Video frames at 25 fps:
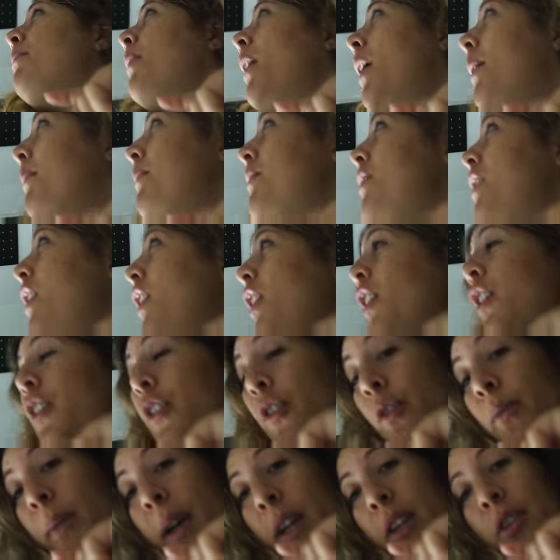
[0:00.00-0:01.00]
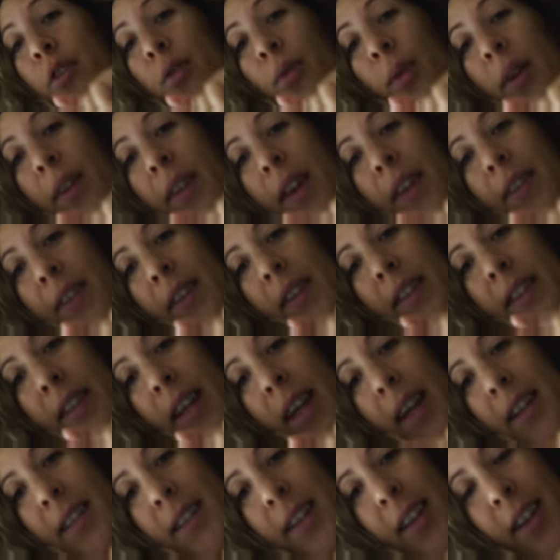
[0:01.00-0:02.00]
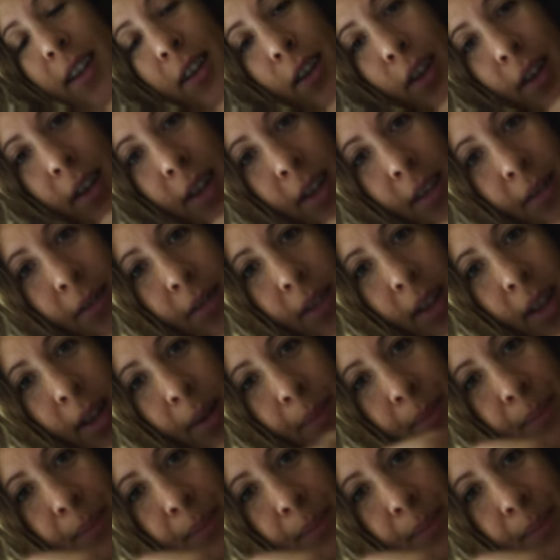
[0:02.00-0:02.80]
of pumps to make sure that this has a lot of